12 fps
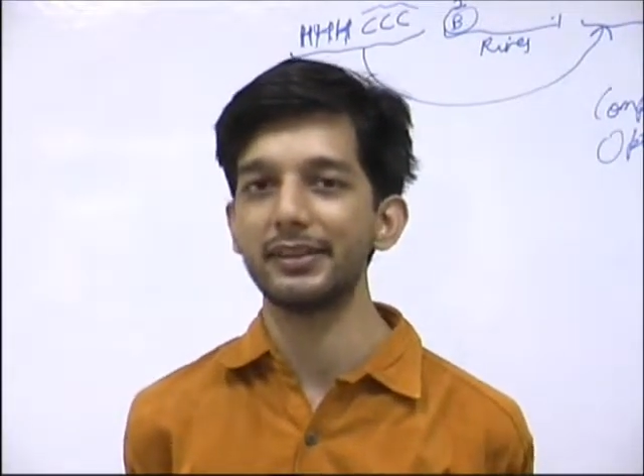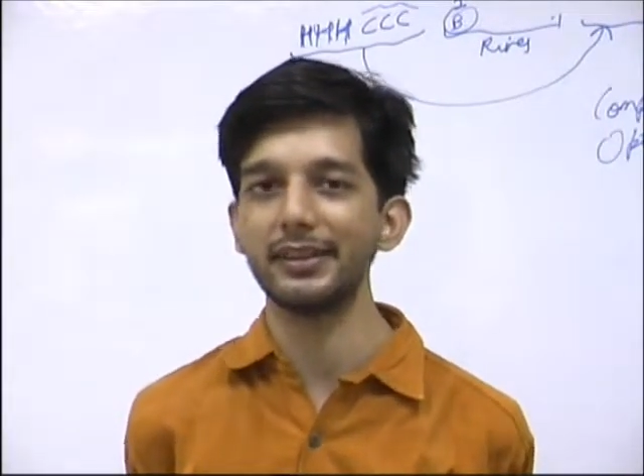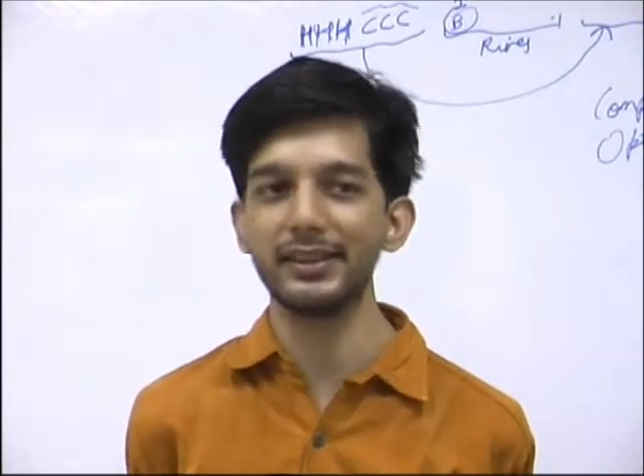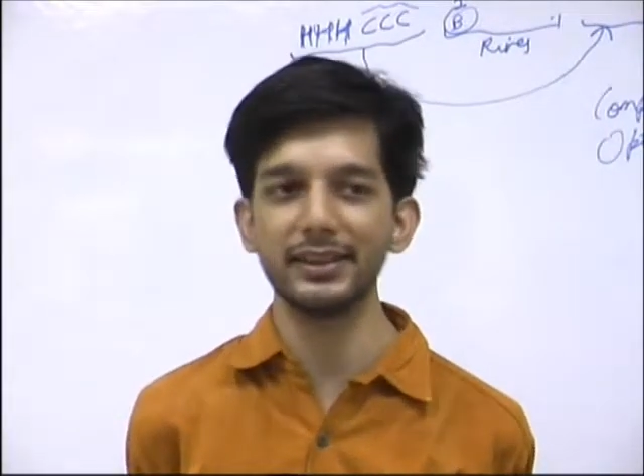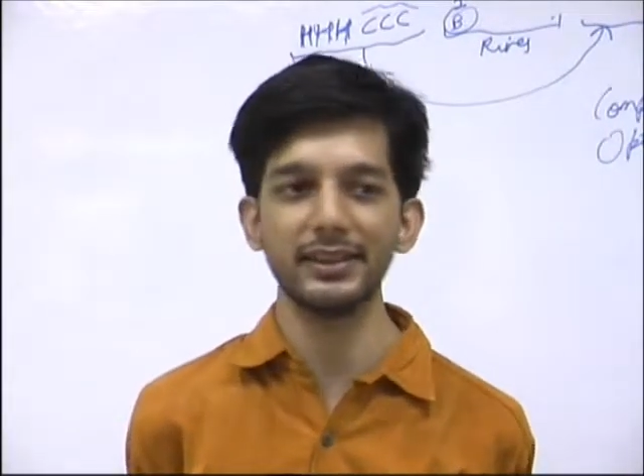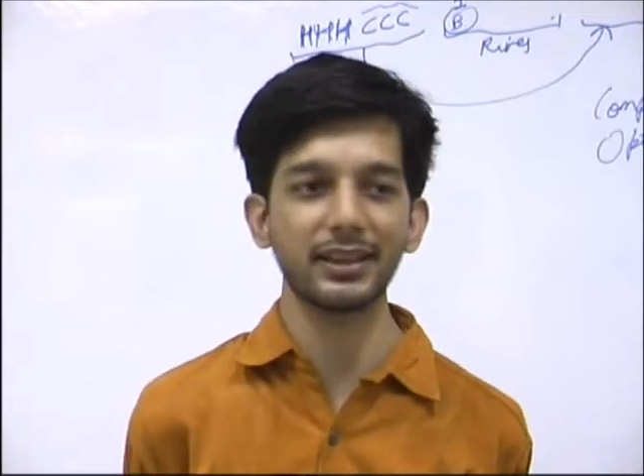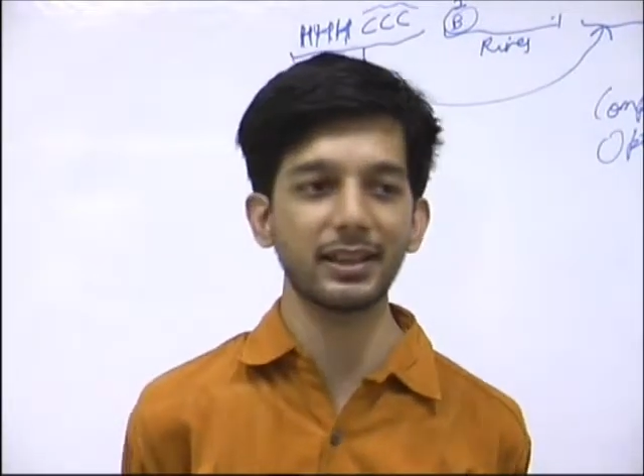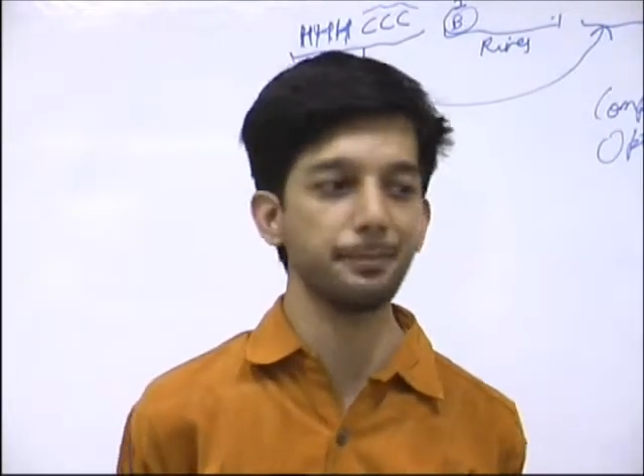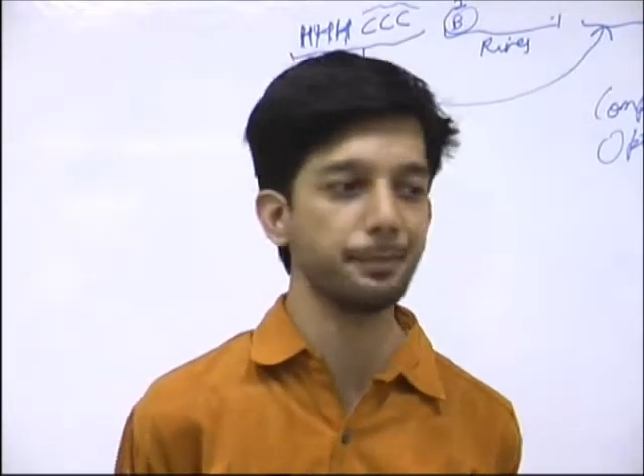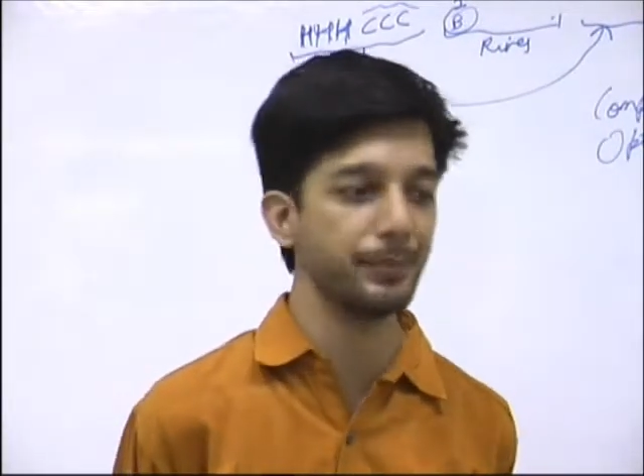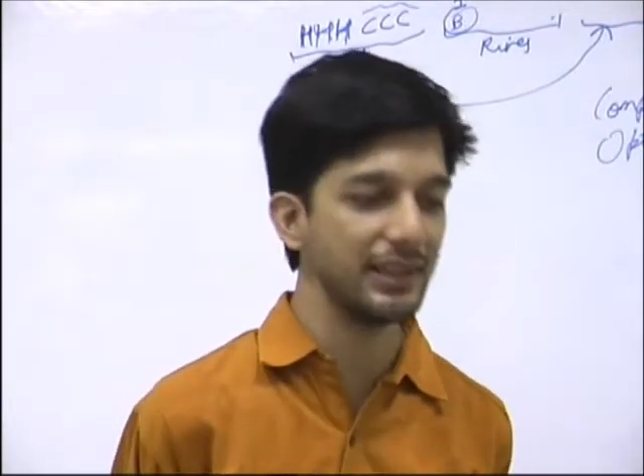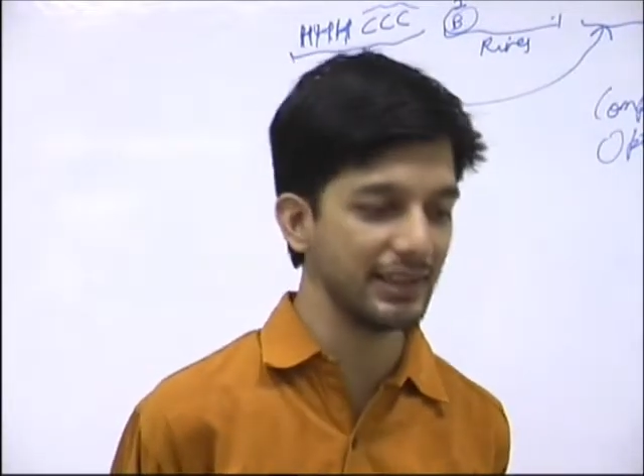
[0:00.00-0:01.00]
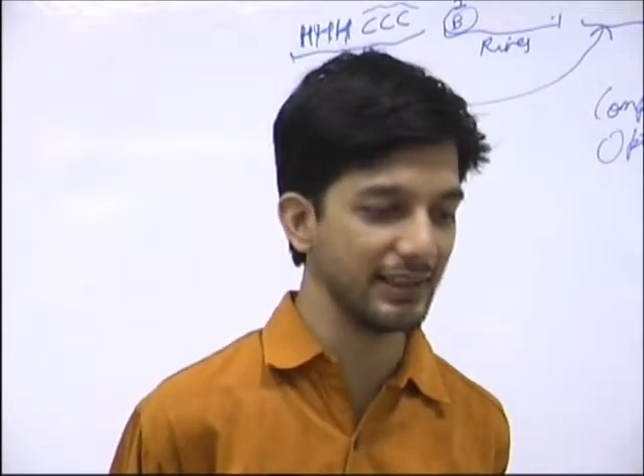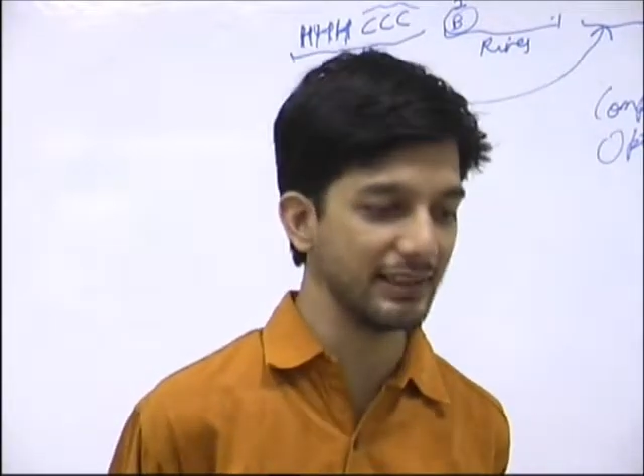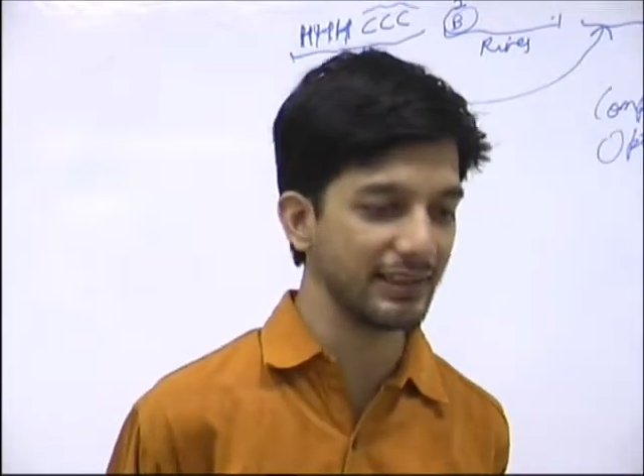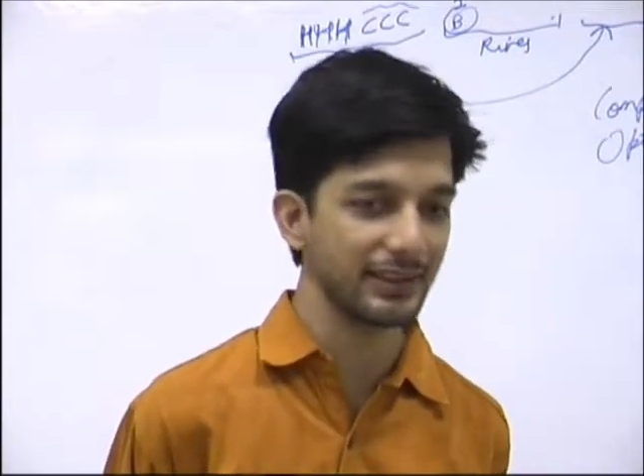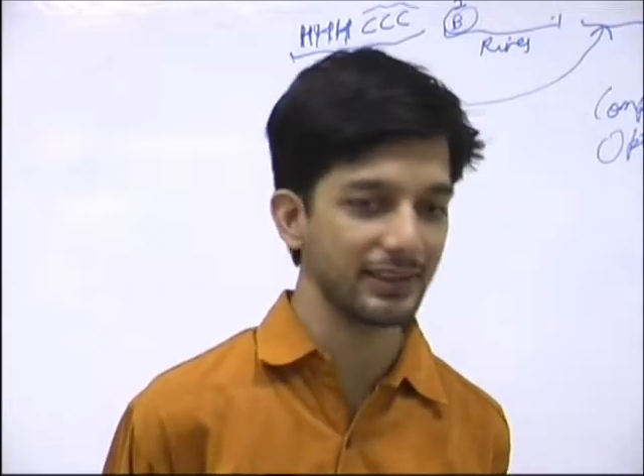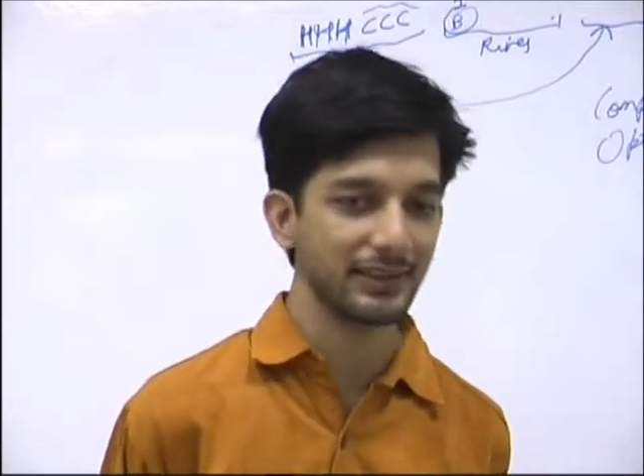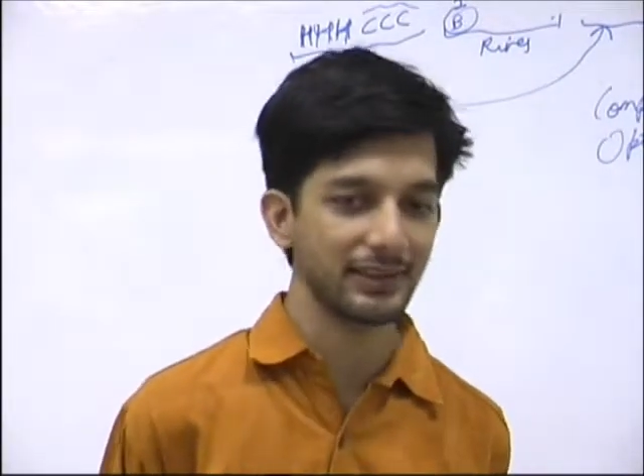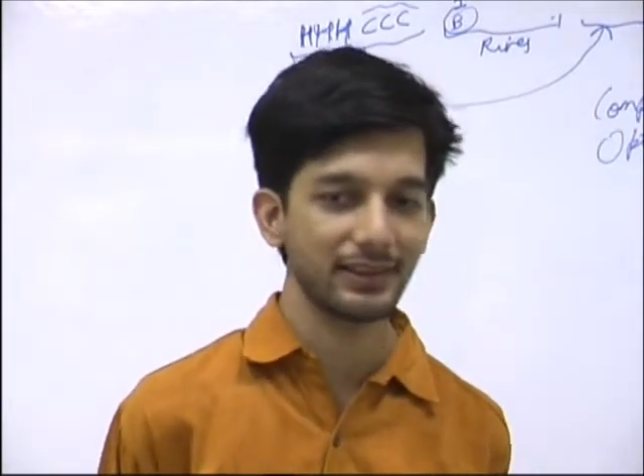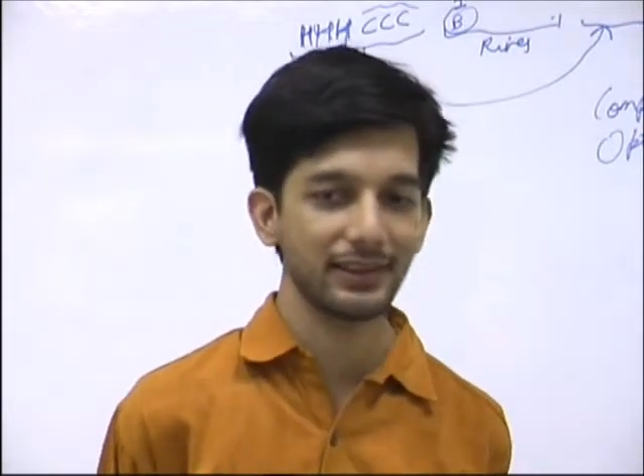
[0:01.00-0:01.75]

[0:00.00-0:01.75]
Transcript: neither complete